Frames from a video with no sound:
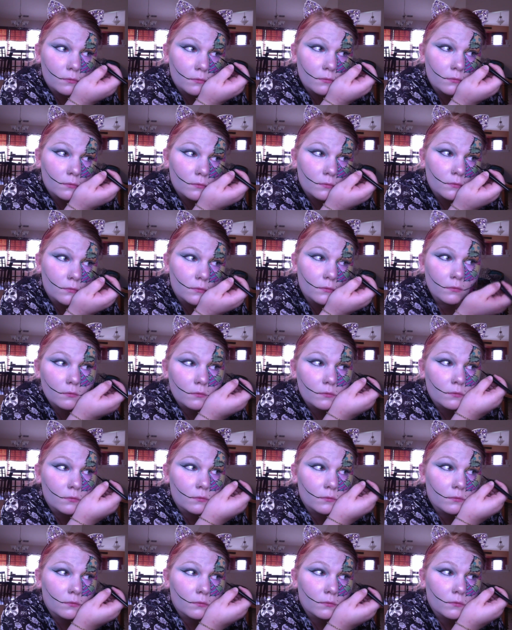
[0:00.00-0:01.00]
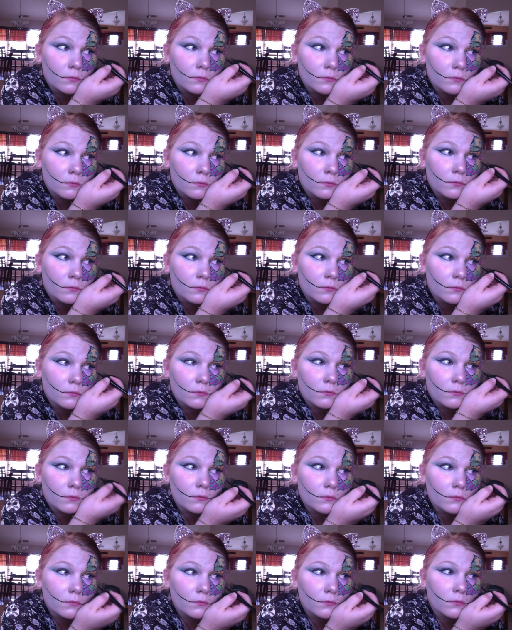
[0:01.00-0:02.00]

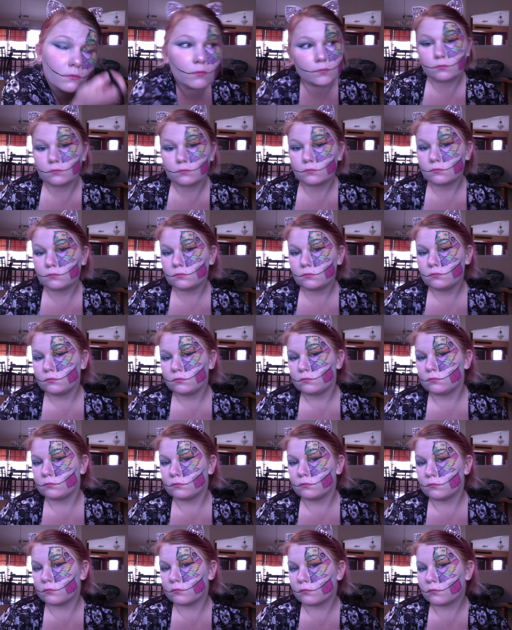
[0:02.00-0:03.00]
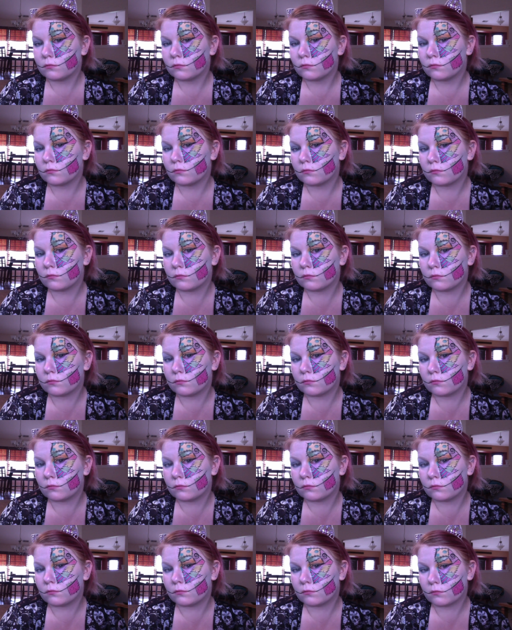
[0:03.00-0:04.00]

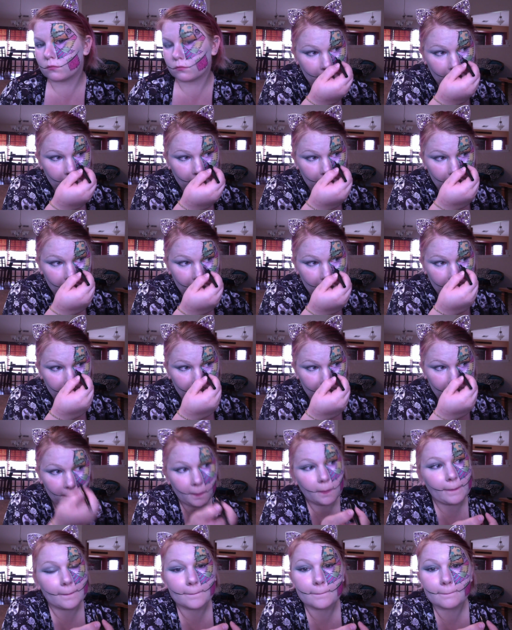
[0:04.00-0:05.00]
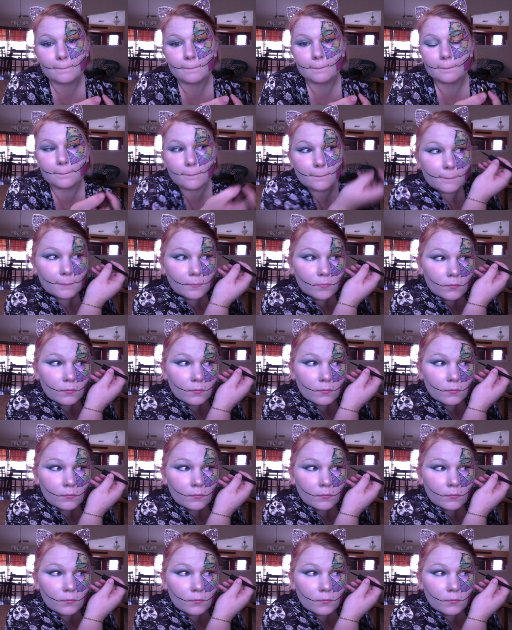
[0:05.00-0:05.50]
Nobody speaks.